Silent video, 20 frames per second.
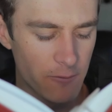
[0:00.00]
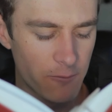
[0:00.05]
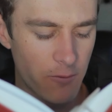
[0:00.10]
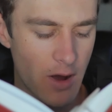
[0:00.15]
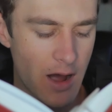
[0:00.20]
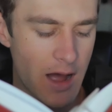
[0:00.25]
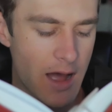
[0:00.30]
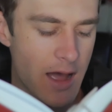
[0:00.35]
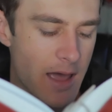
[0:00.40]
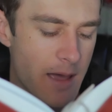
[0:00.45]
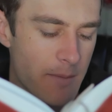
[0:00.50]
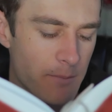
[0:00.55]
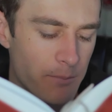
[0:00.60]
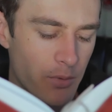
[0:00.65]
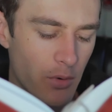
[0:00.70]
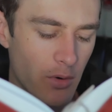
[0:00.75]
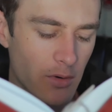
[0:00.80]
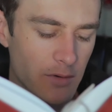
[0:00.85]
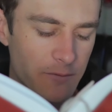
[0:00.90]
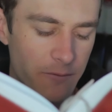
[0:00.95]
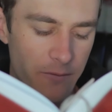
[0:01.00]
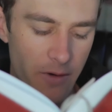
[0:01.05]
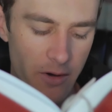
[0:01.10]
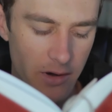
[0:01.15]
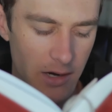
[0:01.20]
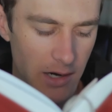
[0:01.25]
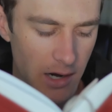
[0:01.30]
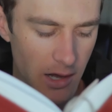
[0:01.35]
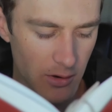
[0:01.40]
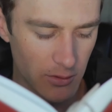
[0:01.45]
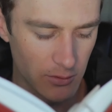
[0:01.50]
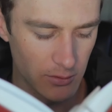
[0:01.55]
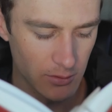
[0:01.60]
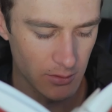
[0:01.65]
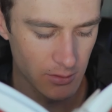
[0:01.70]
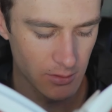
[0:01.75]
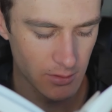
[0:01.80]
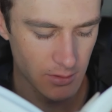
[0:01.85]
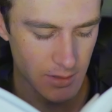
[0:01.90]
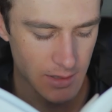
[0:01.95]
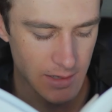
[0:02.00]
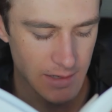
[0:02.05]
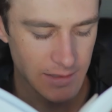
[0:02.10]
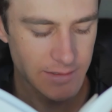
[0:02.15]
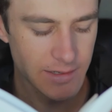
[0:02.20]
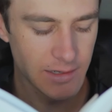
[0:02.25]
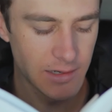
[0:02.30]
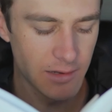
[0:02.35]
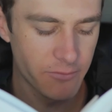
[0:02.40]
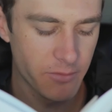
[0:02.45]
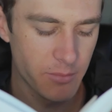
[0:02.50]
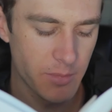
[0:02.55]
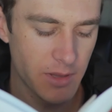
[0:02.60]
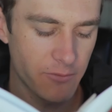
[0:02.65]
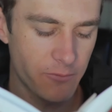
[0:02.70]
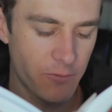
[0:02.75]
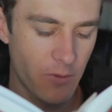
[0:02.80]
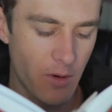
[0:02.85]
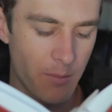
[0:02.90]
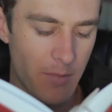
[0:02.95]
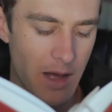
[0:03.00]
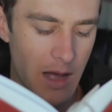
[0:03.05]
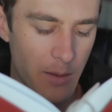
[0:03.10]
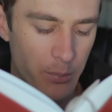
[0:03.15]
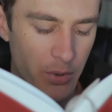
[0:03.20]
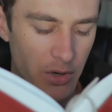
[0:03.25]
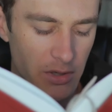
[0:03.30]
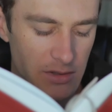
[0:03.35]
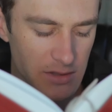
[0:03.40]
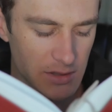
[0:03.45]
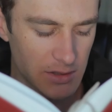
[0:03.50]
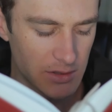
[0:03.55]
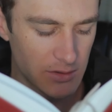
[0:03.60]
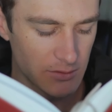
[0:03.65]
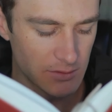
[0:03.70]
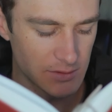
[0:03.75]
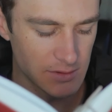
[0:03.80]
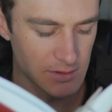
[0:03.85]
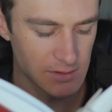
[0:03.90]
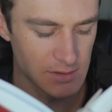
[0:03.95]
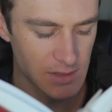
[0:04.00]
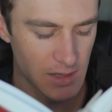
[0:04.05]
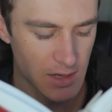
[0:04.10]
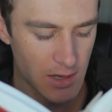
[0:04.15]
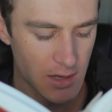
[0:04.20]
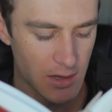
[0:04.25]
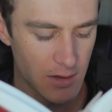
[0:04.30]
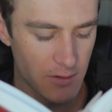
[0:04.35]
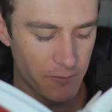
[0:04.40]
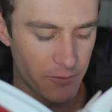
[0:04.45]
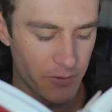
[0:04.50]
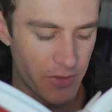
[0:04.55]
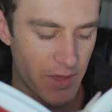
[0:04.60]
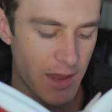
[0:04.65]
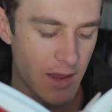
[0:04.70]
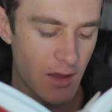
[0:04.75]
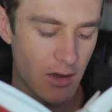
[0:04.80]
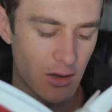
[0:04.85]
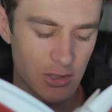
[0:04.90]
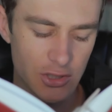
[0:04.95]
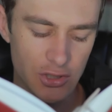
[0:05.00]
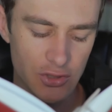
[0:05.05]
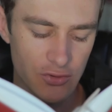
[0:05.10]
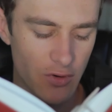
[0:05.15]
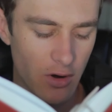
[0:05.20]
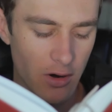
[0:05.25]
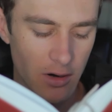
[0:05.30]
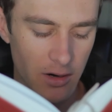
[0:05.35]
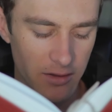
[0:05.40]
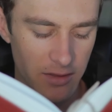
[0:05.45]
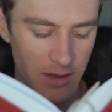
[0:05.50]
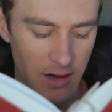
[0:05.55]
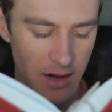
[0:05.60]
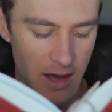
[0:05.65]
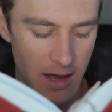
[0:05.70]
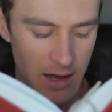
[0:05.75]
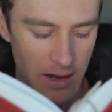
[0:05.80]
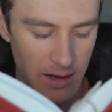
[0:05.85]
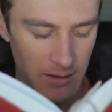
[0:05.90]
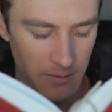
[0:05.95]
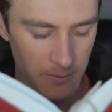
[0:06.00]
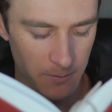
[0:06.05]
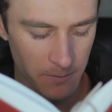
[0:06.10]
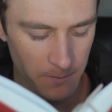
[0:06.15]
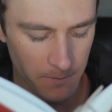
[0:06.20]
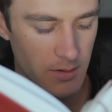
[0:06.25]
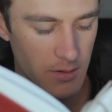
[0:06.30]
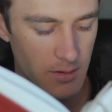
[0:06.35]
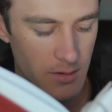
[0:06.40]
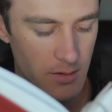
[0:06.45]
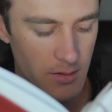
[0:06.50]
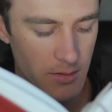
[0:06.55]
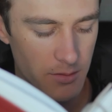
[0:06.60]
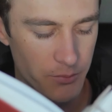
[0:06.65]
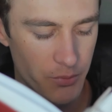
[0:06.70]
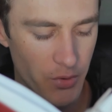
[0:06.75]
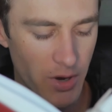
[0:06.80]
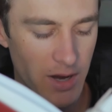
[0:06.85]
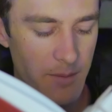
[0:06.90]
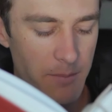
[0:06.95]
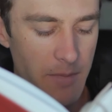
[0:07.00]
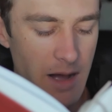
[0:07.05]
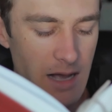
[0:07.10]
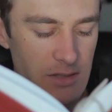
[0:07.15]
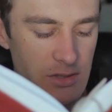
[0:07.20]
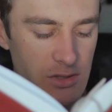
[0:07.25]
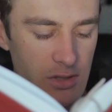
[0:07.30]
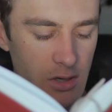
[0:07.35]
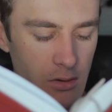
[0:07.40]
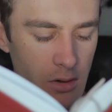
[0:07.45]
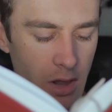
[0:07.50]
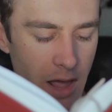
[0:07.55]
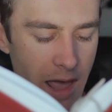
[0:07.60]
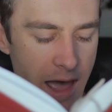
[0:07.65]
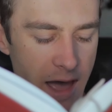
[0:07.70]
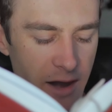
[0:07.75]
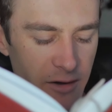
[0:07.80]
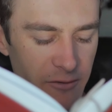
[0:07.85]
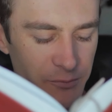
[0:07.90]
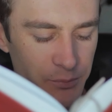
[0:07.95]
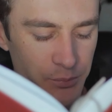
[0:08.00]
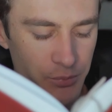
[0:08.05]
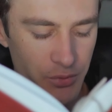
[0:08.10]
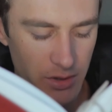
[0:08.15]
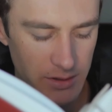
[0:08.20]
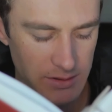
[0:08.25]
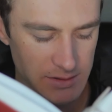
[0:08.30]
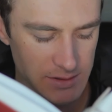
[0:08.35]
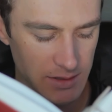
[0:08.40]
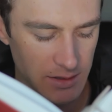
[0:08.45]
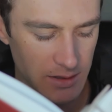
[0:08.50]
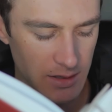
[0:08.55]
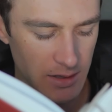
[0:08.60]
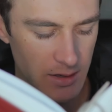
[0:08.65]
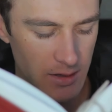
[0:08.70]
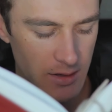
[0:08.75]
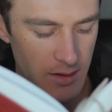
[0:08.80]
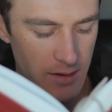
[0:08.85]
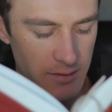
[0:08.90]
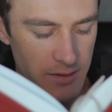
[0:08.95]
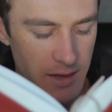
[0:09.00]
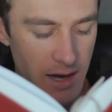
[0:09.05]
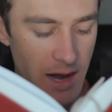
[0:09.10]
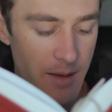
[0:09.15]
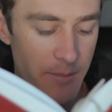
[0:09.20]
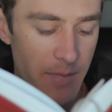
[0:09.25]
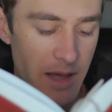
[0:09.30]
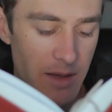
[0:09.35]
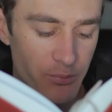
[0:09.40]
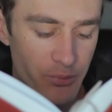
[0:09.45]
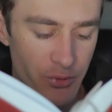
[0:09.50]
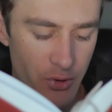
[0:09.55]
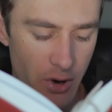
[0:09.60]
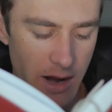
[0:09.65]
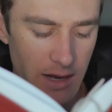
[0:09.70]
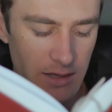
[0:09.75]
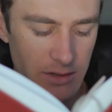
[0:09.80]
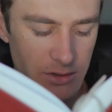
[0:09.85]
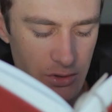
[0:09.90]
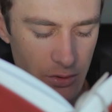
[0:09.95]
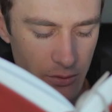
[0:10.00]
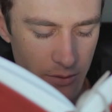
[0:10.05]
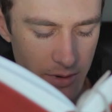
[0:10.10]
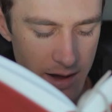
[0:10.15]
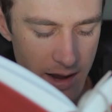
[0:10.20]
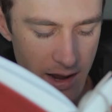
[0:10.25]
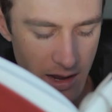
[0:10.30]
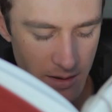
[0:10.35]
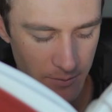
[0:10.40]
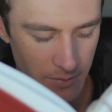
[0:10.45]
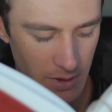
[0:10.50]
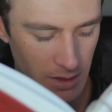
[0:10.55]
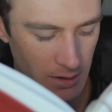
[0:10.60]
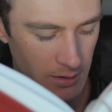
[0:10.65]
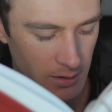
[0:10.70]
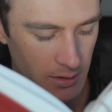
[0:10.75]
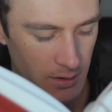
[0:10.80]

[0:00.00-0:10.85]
for I am brought very low. Deliver me from my persecutors, for they are stronger than I. Bring my soul out of prison, that I may praise your name.